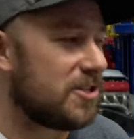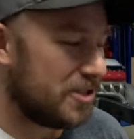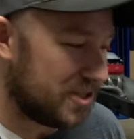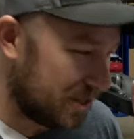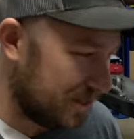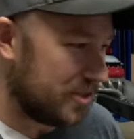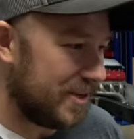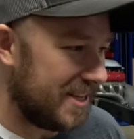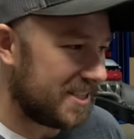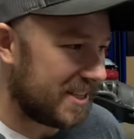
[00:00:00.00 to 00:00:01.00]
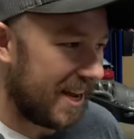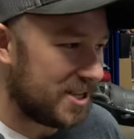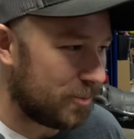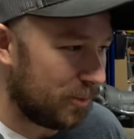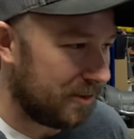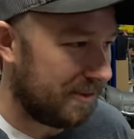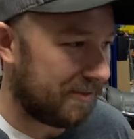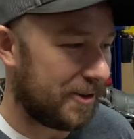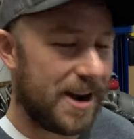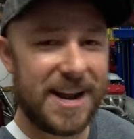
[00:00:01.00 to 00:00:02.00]
Surgery is scheduled
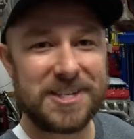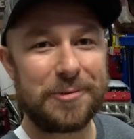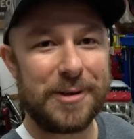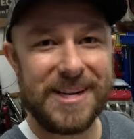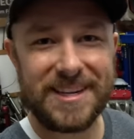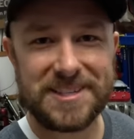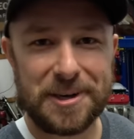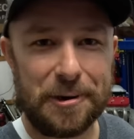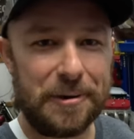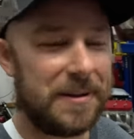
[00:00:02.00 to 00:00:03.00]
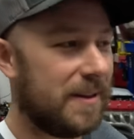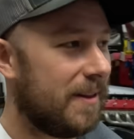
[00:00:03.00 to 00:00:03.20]
for next week, so